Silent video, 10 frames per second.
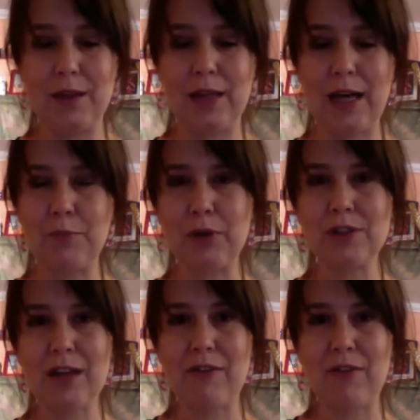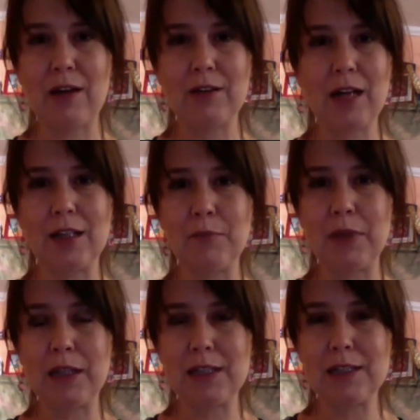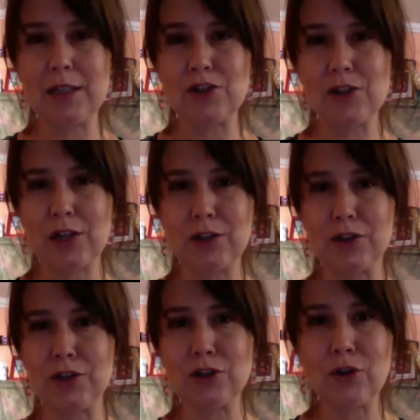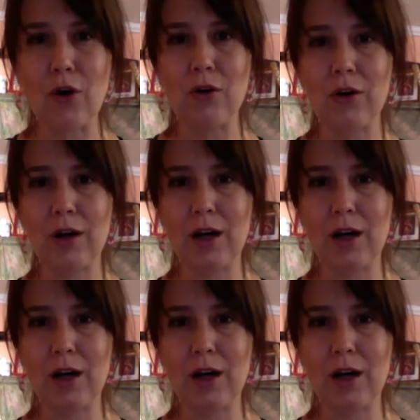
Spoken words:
that because I found out that Melissa is such a strong